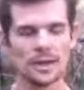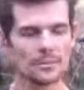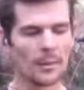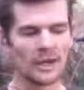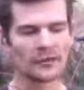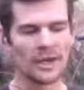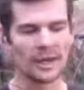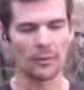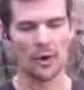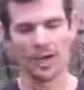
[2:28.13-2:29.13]
My biggest day on
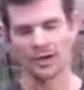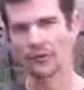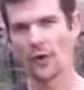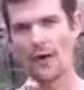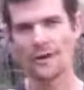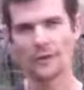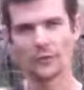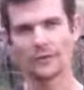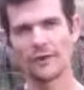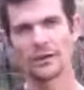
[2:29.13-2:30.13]
the bike is
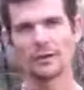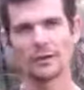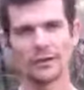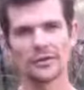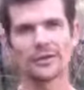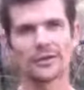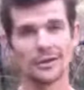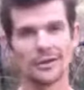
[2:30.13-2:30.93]
515 kilometres.